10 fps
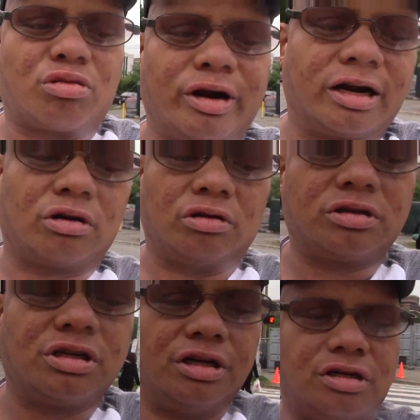
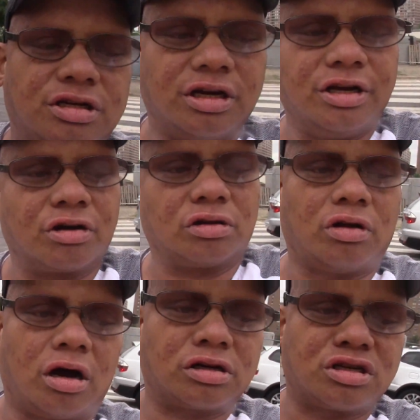critical to your
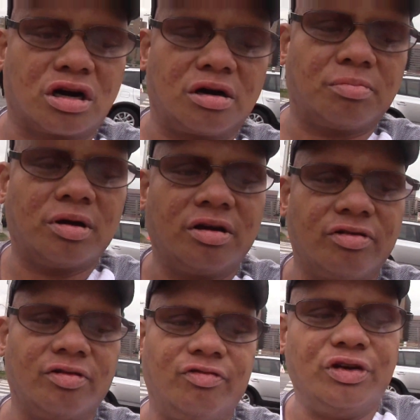long-term
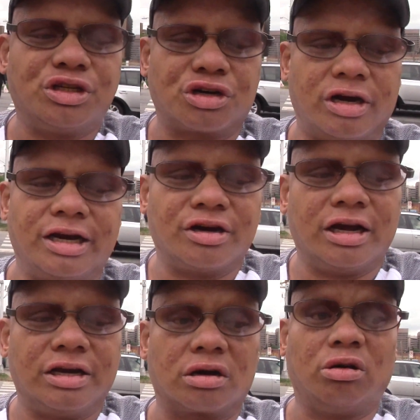future and
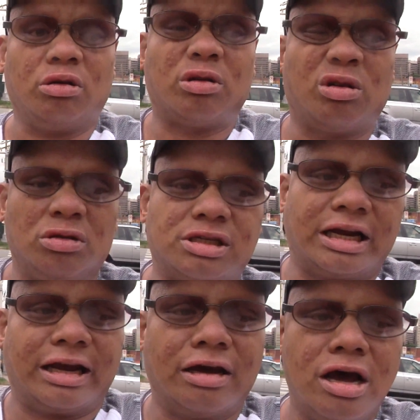your goal
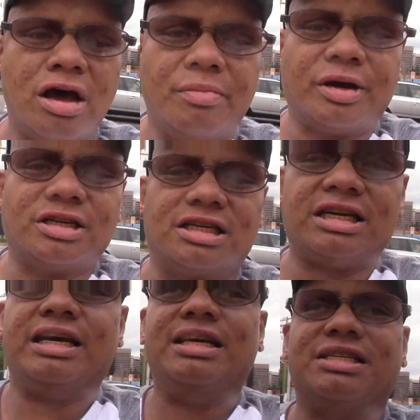setting, because it's
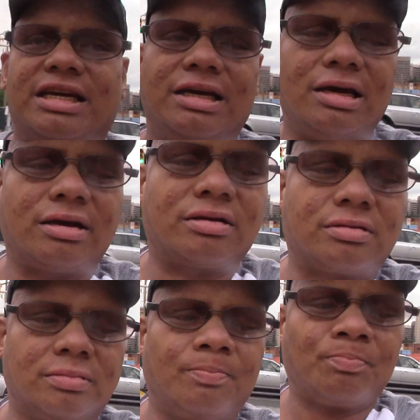easy
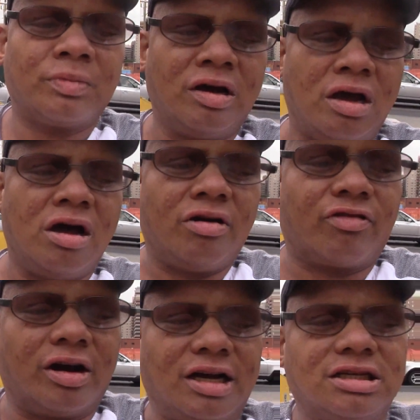
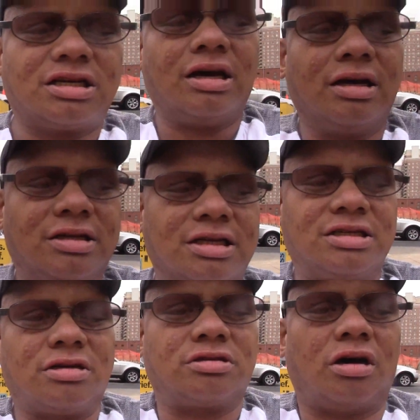for us
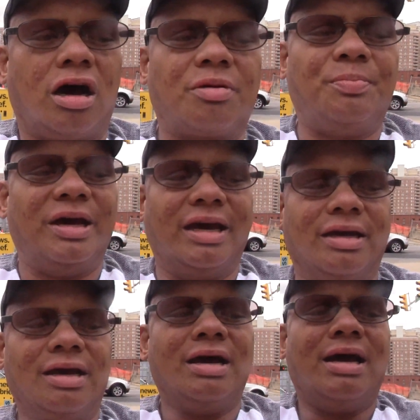to talk
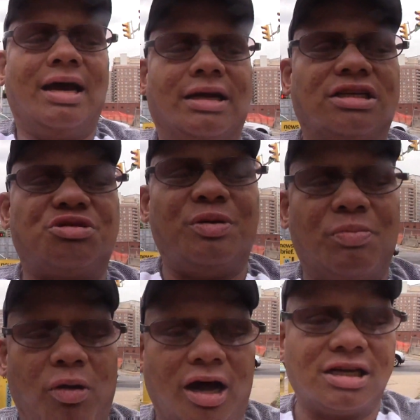big and to
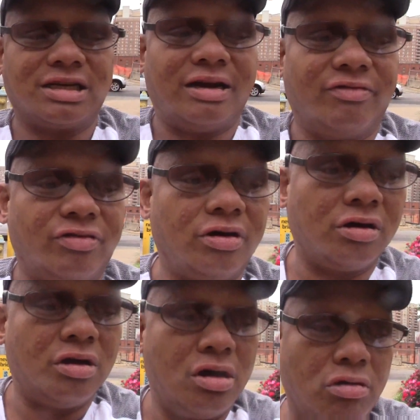speak positive
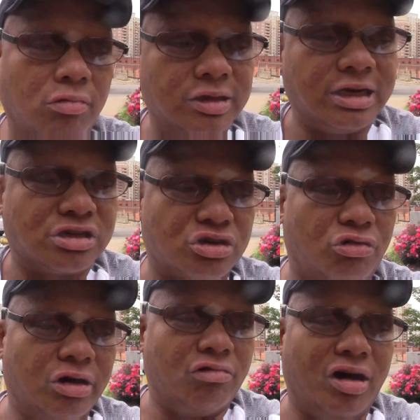when things are
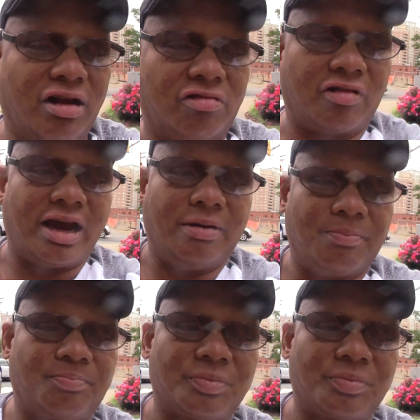going well, right?